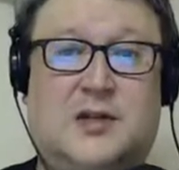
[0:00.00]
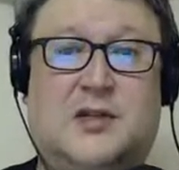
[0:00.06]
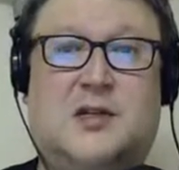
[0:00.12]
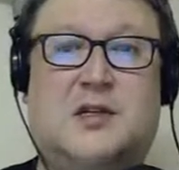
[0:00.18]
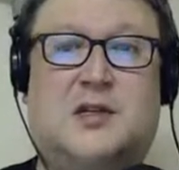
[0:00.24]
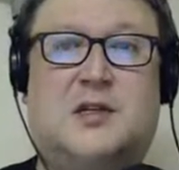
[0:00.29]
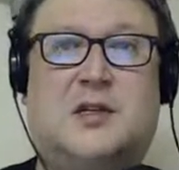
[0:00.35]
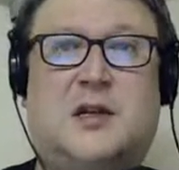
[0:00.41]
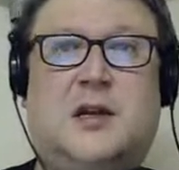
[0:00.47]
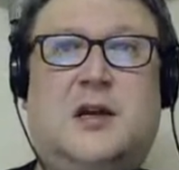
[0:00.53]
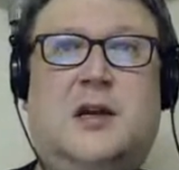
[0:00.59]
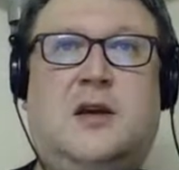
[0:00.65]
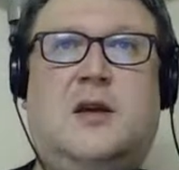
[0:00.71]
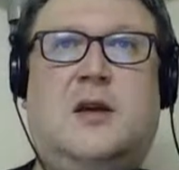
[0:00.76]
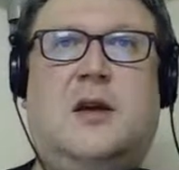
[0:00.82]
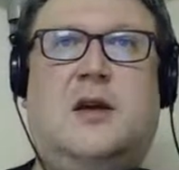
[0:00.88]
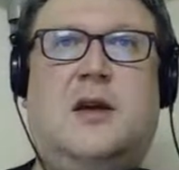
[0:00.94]
is to
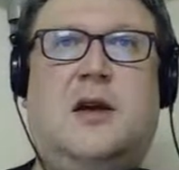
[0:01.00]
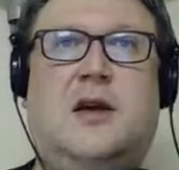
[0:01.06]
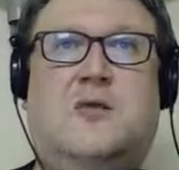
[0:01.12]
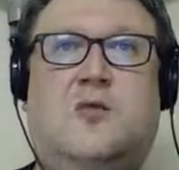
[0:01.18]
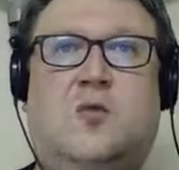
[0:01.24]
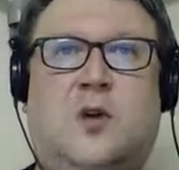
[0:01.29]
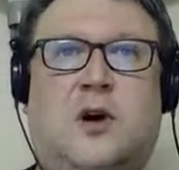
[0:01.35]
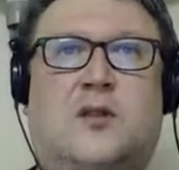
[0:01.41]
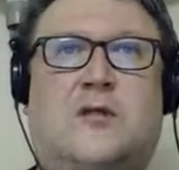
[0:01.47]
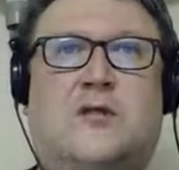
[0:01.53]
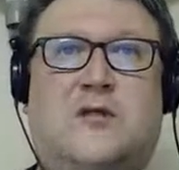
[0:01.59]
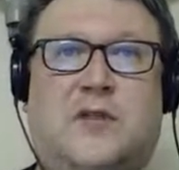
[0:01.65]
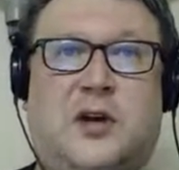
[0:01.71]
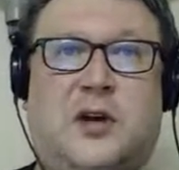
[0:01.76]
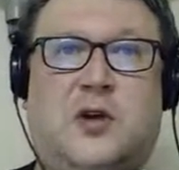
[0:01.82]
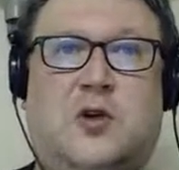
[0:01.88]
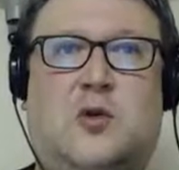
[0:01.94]
see in one
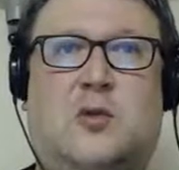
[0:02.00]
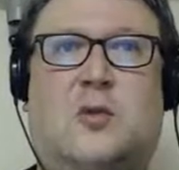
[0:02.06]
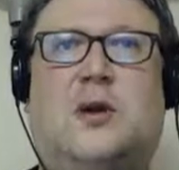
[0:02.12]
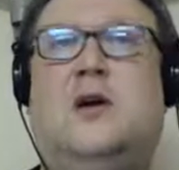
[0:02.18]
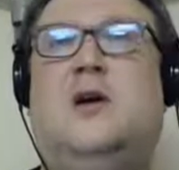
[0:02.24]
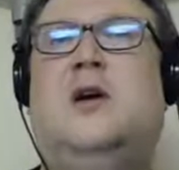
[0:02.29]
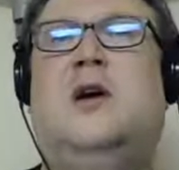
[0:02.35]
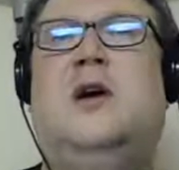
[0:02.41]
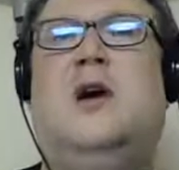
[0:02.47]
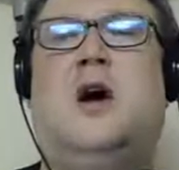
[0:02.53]
film